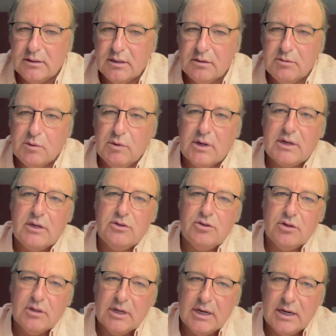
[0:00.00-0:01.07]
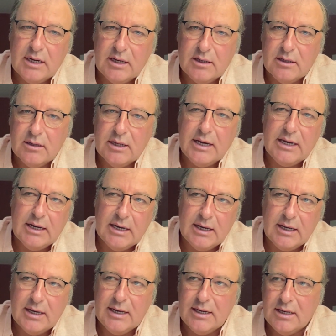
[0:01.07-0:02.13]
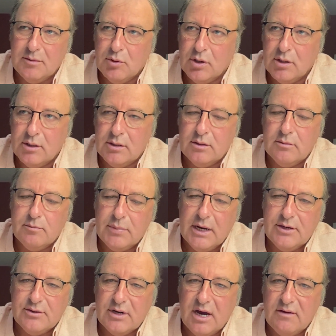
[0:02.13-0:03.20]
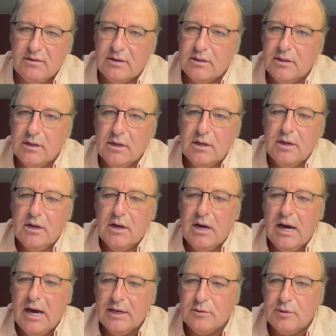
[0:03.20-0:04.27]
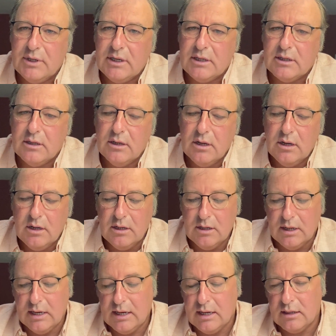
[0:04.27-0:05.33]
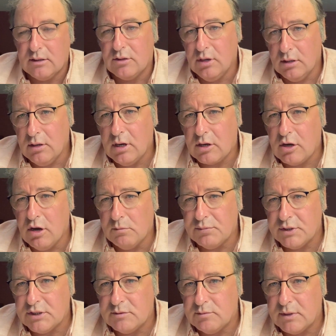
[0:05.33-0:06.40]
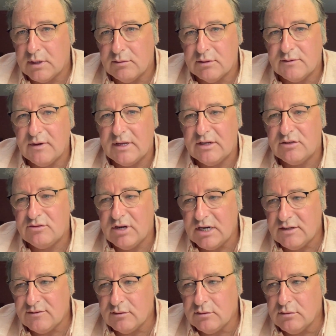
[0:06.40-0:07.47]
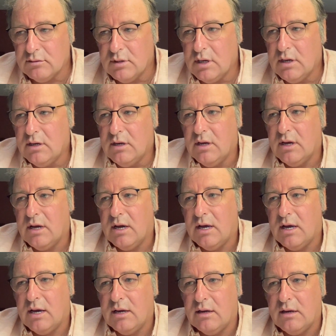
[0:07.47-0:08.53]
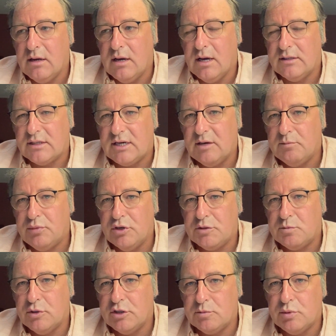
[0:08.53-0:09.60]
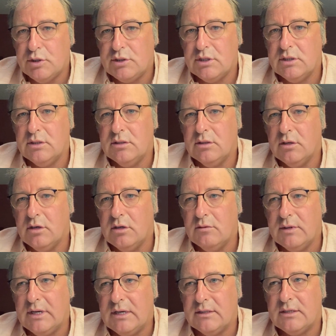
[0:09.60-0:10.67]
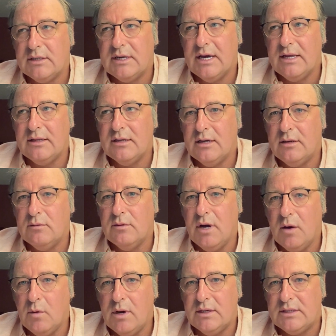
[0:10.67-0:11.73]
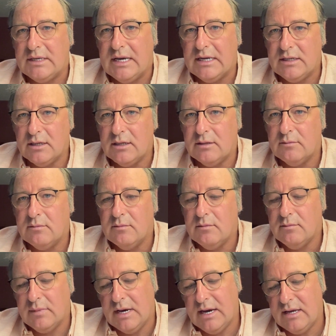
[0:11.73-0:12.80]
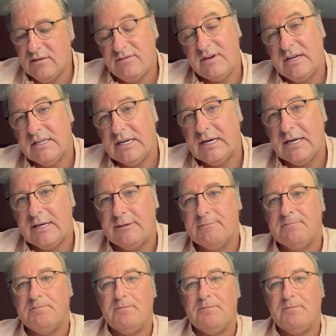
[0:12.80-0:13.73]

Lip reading: I've been working during the night, late night, early morning, bit of driving, hard week. Got a lot accomplished, but it was very stressful. I had to keep pushing all week to get done what I wanted to get done by the Friday night.